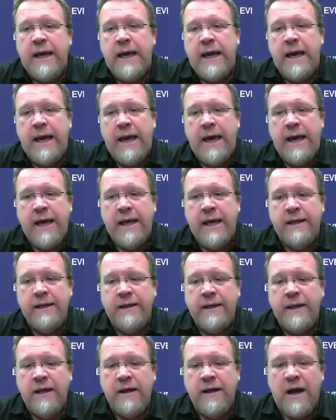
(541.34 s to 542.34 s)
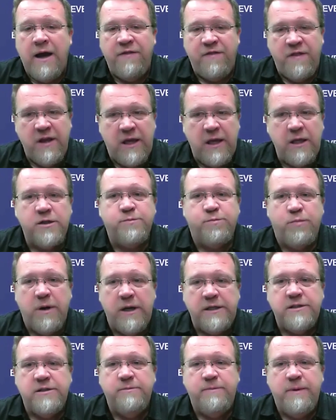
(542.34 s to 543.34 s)
And I think it
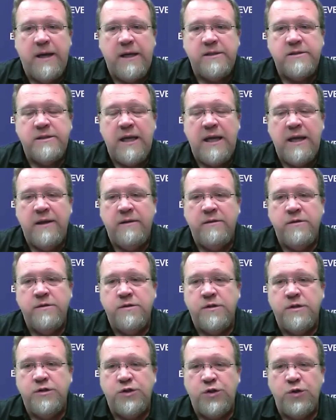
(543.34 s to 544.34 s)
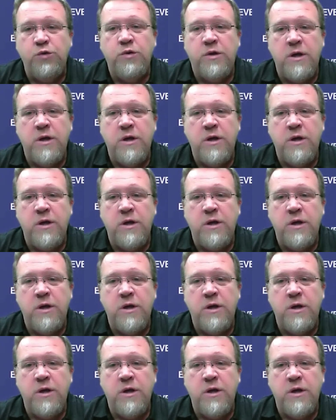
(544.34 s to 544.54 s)
sprays the best. And the two